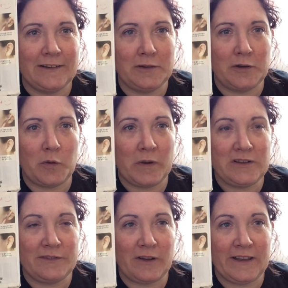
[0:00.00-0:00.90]
Oh, I
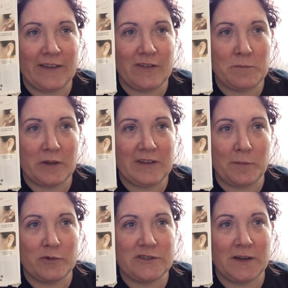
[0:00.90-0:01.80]
wonder if I could get rid of my
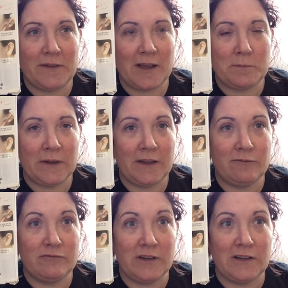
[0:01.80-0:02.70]
double chin. That'd
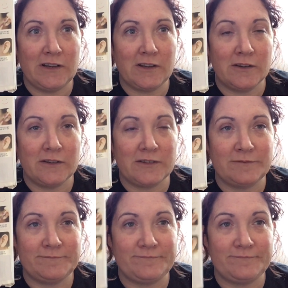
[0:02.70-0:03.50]
be really good.